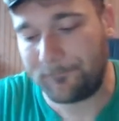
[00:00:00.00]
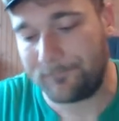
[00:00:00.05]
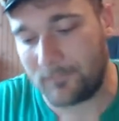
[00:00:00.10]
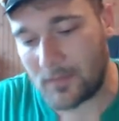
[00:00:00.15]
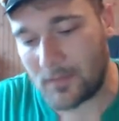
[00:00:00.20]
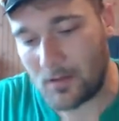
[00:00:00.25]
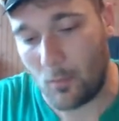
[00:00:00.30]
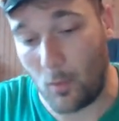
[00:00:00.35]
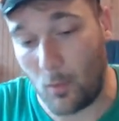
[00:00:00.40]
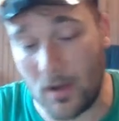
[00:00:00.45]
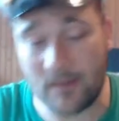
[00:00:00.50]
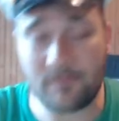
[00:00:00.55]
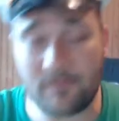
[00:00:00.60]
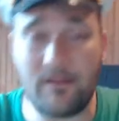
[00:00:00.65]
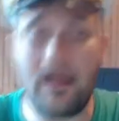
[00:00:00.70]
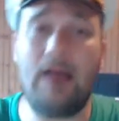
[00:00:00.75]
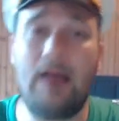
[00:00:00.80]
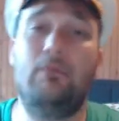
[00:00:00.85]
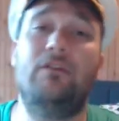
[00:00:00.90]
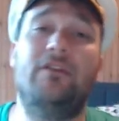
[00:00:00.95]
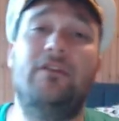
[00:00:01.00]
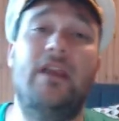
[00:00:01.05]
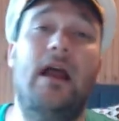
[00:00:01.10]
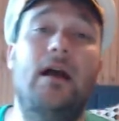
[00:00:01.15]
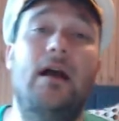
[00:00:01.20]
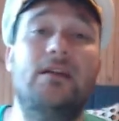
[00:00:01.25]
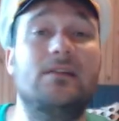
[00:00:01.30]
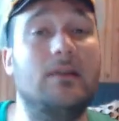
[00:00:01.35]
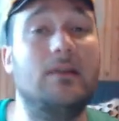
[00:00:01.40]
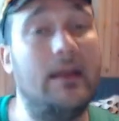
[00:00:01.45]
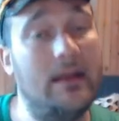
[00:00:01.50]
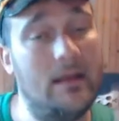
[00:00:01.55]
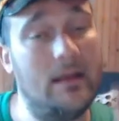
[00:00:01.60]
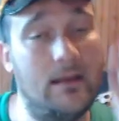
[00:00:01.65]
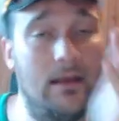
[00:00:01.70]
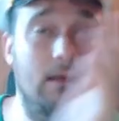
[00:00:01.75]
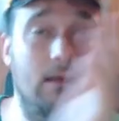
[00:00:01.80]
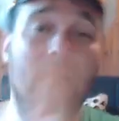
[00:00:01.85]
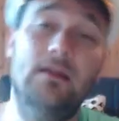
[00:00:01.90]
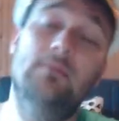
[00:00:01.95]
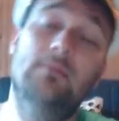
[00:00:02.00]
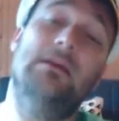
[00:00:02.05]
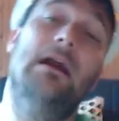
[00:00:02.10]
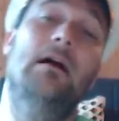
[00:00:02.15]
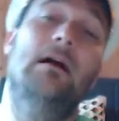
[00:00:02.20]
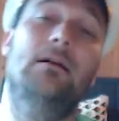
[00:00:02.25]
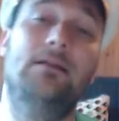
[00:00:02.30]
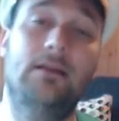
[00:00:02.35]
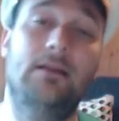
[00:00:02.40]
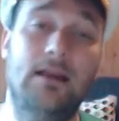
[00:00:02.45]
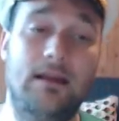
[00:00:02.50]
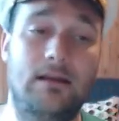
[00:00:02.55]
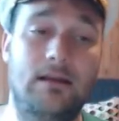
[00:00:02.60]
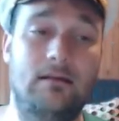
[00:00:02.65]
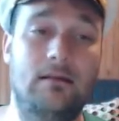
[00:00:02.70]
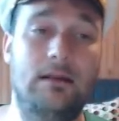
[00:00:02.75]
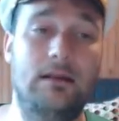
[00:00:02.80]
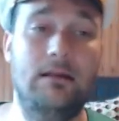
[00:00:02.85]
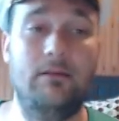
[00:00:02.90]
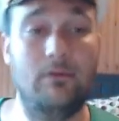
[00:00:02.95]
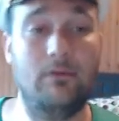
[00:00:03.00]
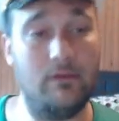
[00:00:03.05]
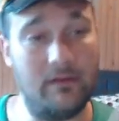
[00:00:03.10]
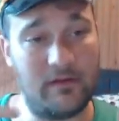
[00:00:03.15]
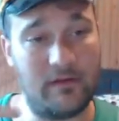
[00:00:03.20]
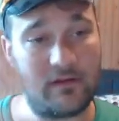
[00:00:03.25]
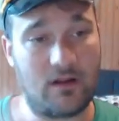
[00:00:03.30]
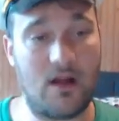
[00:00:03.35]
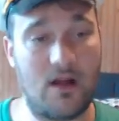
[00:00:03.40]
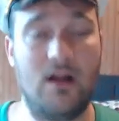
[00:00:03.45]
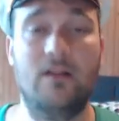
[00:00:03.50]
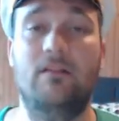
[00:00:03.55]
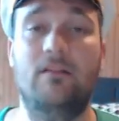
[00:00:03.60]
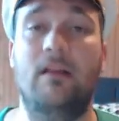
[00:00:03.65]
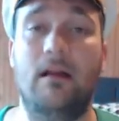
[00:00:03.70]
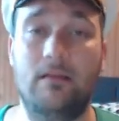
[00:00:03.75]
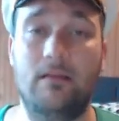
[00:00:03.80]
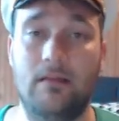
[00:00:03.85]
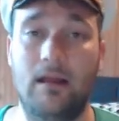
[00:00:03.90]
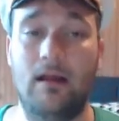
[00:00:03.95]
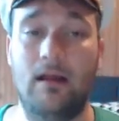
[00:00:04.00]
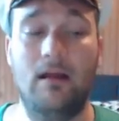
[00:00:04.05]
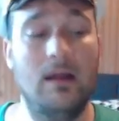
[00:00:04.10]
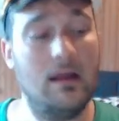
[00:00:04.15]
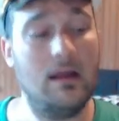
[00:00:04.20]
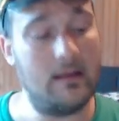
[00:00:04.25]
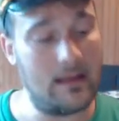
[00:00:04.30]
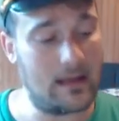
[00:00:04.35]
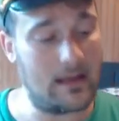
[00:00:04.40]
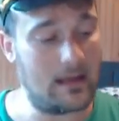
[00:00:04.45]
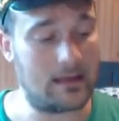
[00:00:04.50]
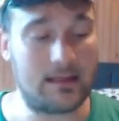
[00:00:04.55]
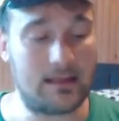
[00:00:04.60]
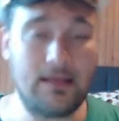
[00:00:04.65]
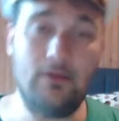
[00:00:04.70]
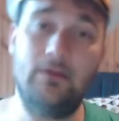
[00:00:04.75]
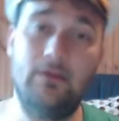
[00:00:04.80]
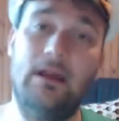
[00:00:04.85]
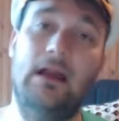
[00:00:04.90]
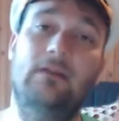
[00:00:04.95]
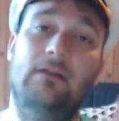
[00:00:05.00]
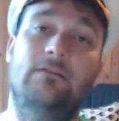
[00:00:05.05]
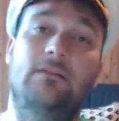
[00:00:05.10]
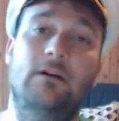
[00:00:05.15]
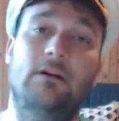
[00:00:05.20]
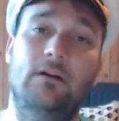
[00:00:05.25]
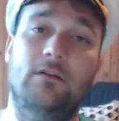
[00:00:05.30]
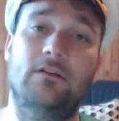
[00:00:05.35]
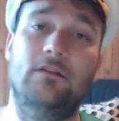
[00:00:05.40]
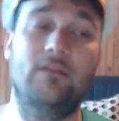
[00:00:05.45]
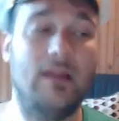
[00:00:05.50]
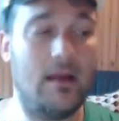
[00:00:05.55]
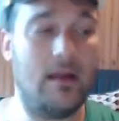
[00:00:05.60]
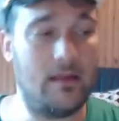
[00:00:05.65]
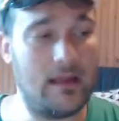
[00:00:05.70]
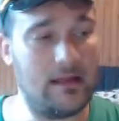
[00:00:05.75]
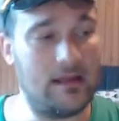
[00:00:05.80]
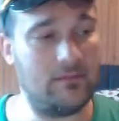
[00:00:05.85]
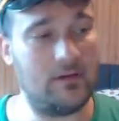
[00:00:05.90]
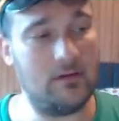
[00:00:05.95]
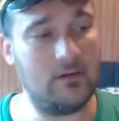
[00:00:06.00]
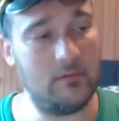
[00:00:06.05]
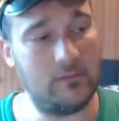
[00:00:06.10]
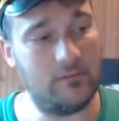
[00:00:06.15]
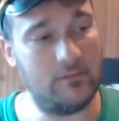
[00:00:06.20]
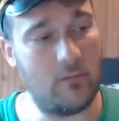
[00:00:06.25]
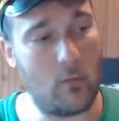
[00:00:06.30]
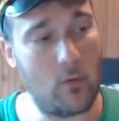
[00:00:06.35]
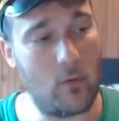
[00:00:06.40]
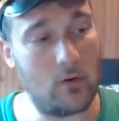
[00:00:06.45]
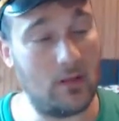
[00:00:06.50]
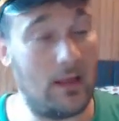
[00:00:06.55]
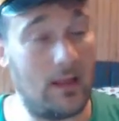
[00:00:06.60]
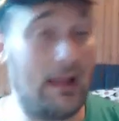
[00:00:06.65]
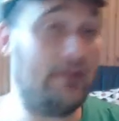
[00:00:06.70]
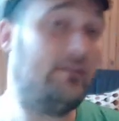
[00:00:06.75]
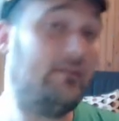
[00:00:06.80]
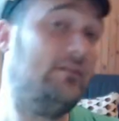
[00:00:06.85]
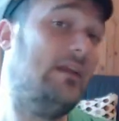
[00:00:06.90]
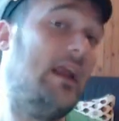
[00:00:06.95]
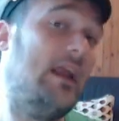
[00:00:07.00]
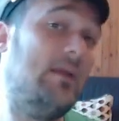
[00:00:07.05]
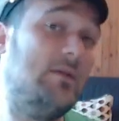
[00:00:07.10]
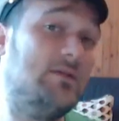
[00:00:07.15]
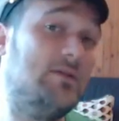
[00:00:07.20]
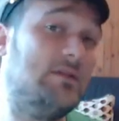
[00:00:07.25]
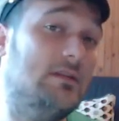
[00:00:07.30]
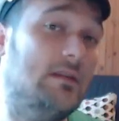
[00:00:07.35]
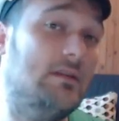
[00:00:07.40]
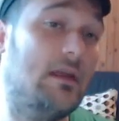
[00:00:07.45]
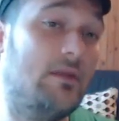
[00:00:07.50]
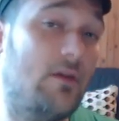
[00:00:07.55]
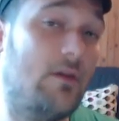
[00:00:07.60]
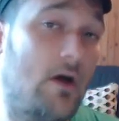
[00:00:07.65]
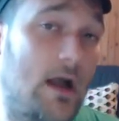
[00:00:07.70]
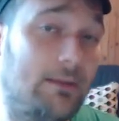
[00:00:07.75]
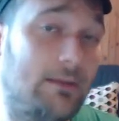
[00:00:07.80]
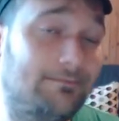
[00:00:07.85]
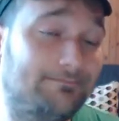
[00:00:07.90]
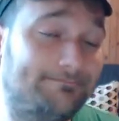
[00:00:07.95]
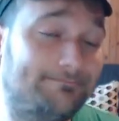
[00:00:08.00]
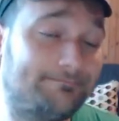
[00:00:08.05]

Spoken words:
What if that was calculated into them calculating lethal? This card's out there. They got to kill that first. Now they have to do 4 less damage than they thought.